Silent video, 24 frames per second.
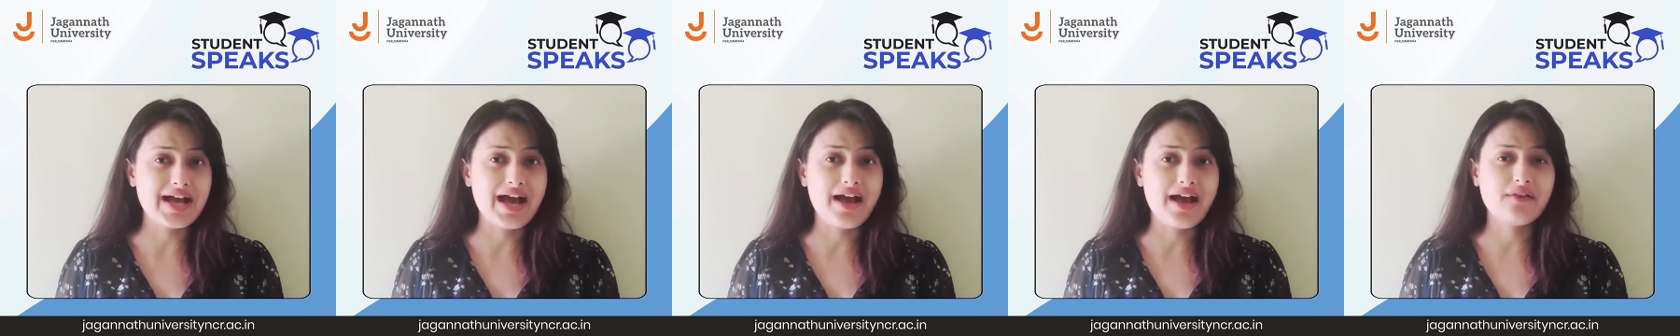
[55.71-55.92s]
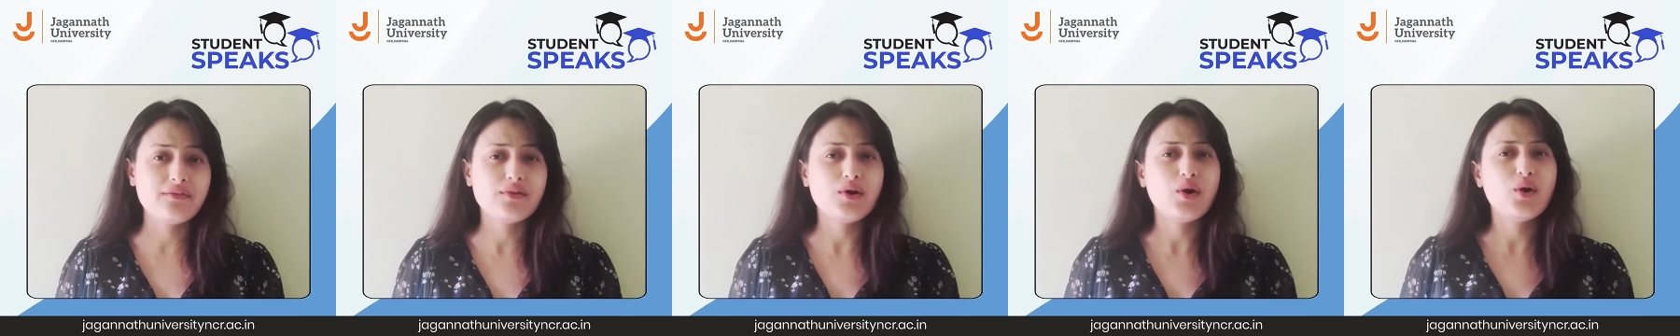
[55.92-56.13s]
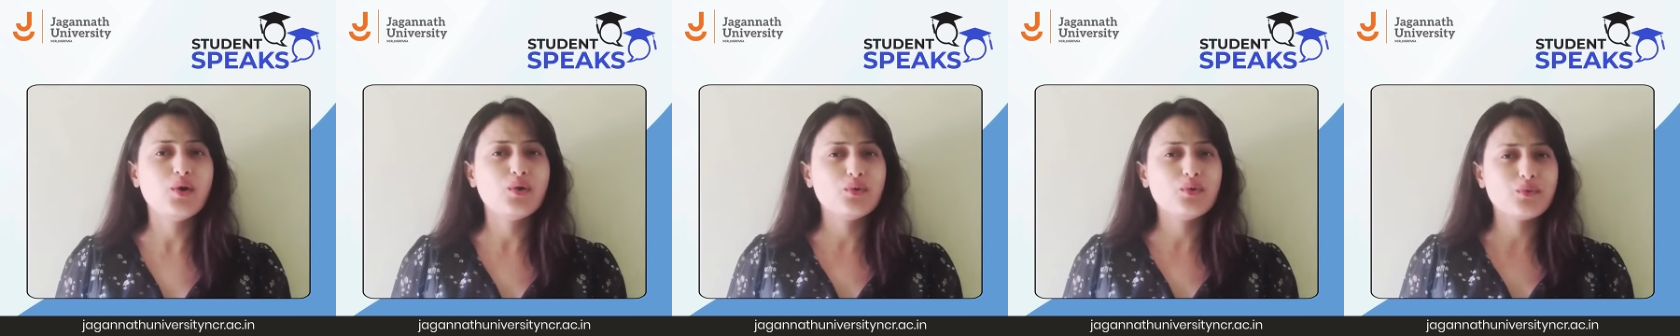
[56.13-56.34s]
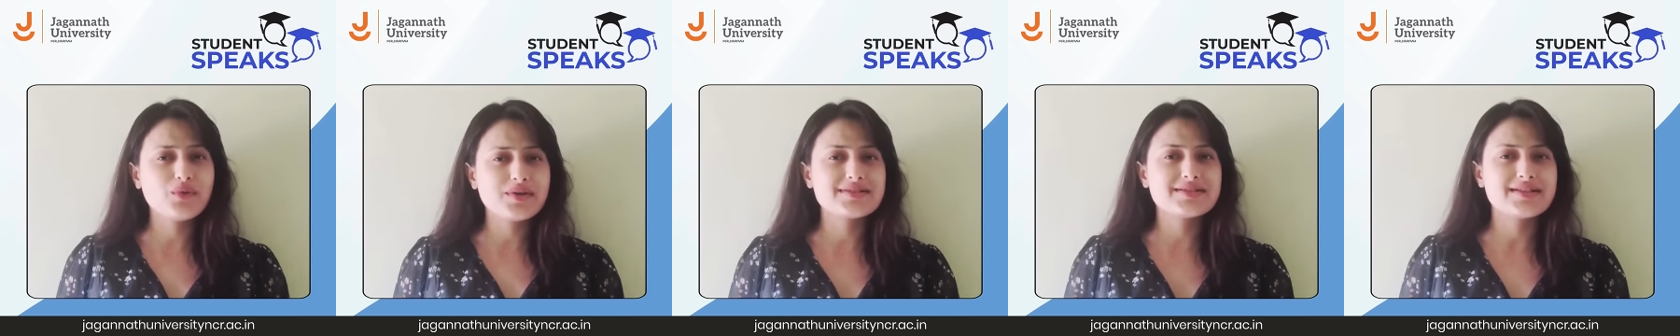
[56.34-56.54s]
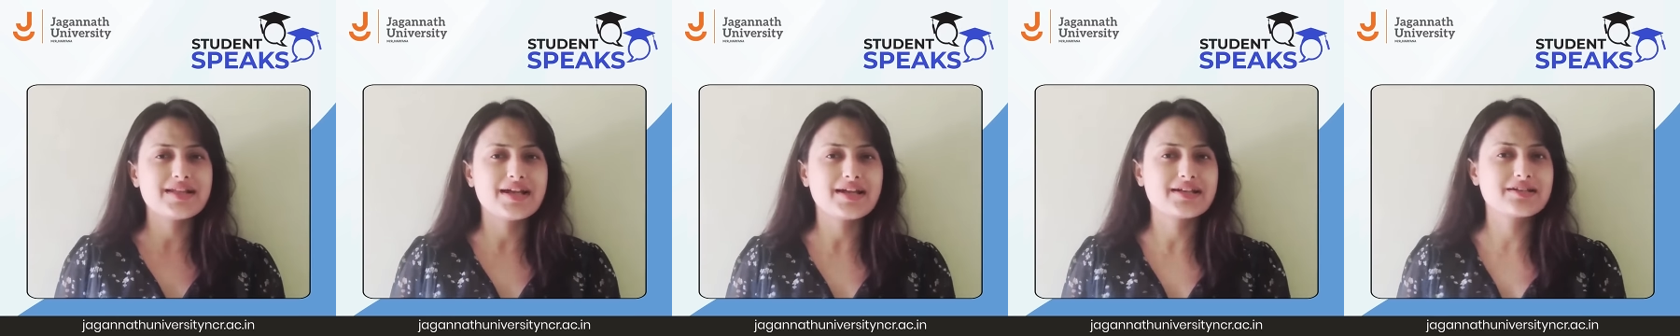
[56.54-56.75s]
I have
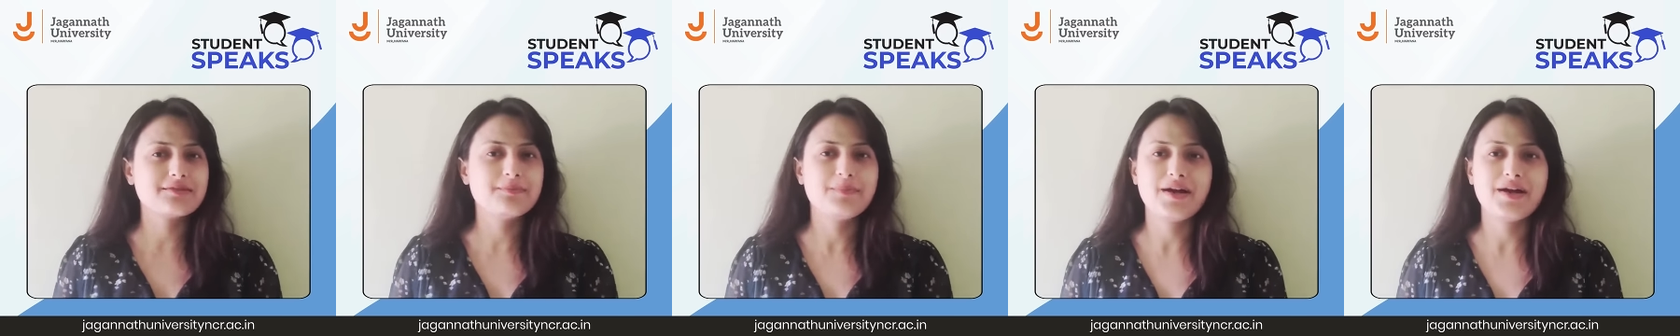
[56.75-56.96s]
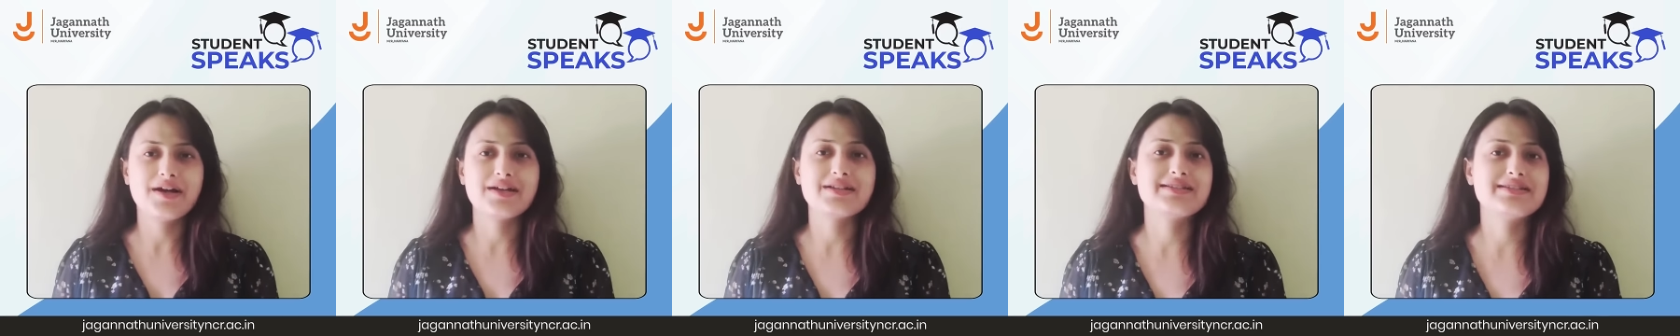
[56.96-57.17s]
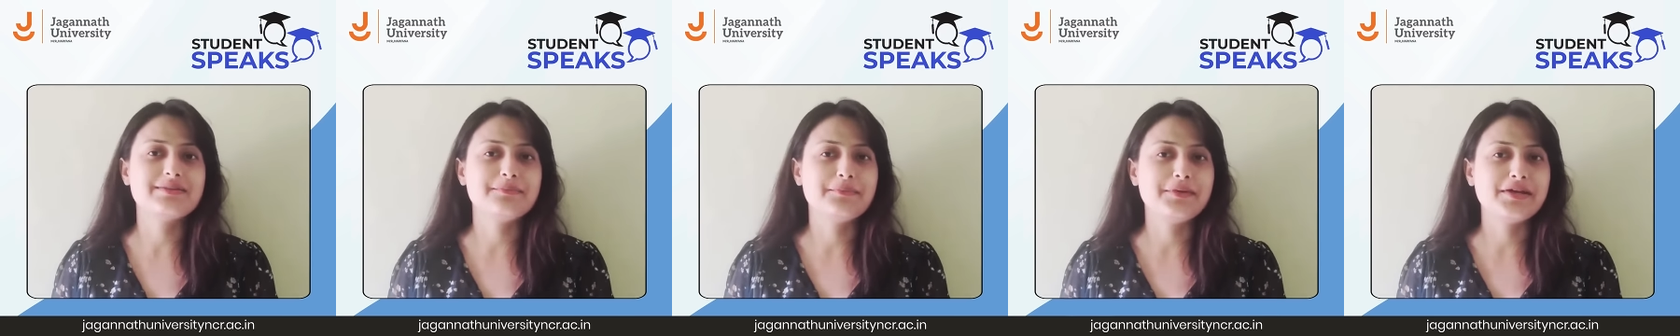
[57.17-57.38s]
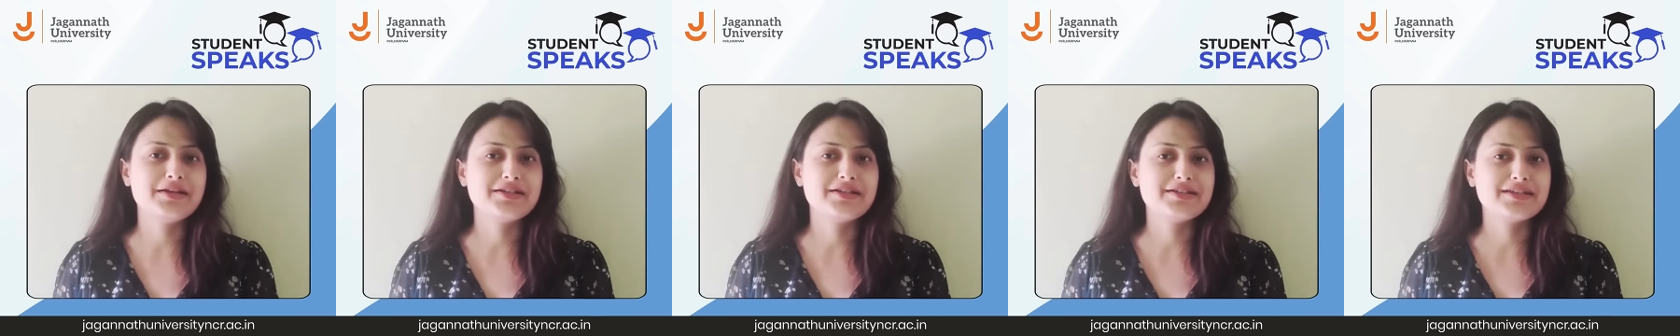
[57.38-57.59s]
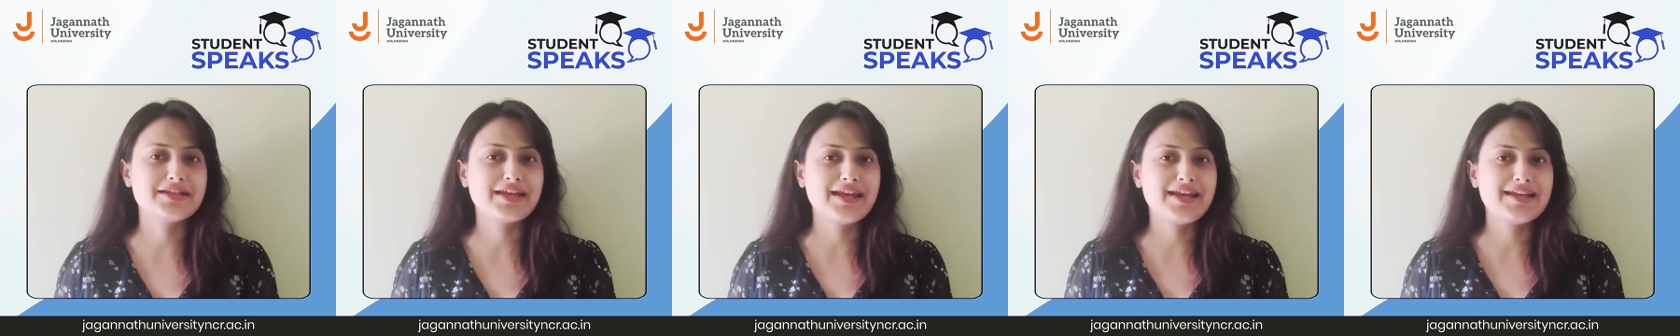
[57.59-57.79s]
always liked
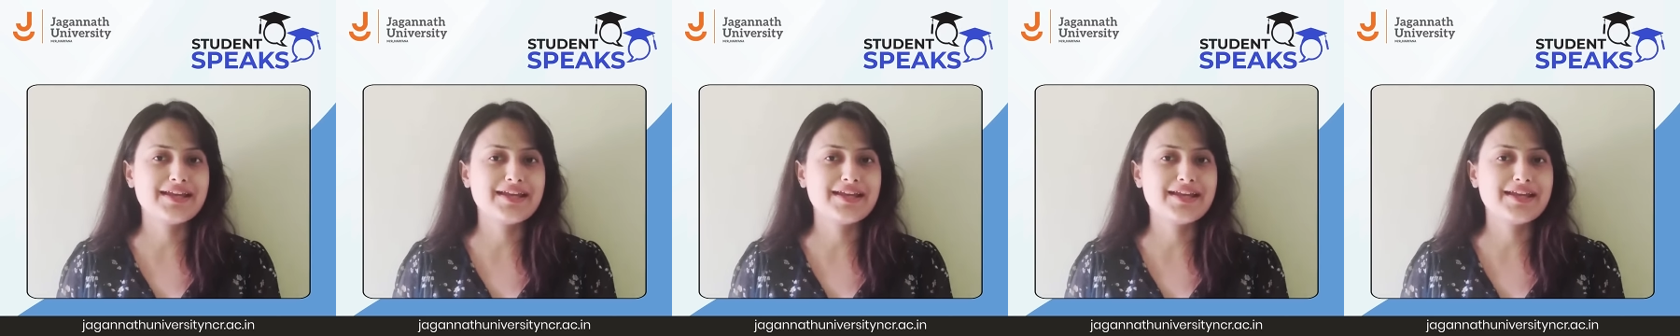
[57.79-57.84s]
participating